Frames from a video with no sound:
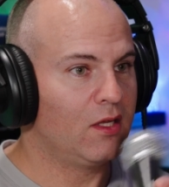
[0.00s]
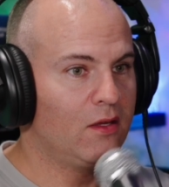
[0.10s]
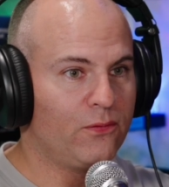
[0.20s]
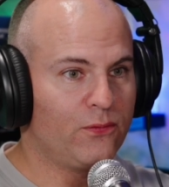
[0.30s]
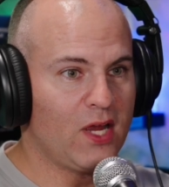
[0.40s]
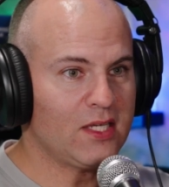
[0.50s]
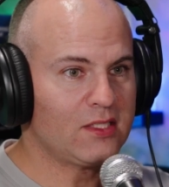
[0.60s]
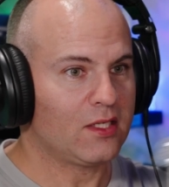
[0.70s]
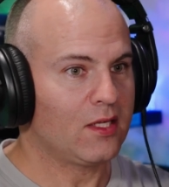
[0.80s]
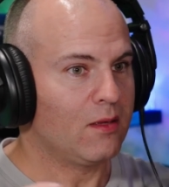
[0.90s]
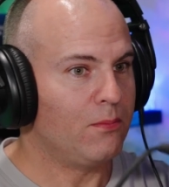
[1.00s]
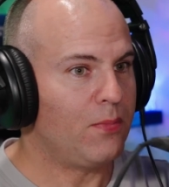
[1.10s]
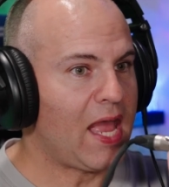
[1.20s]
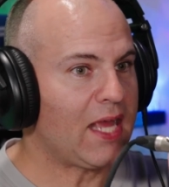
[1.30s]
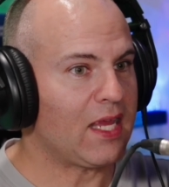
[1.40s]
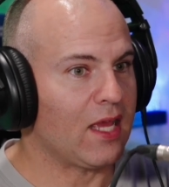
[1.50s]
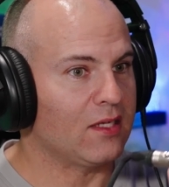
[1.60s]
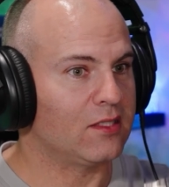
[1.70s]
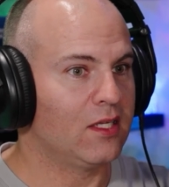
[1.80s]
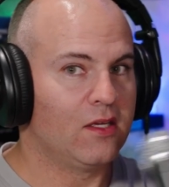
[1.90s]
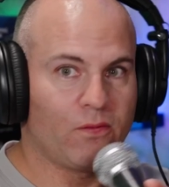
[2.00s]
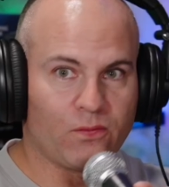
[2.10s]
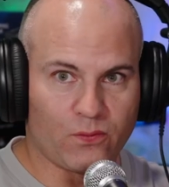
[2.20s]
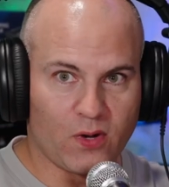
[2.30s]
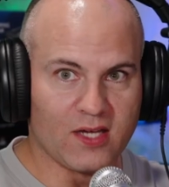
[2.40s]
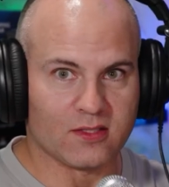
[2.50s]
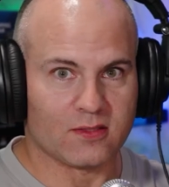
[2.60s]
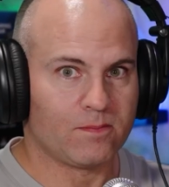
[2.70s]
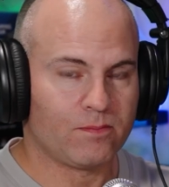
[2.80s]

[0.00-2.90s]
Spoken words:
Front, back end, front.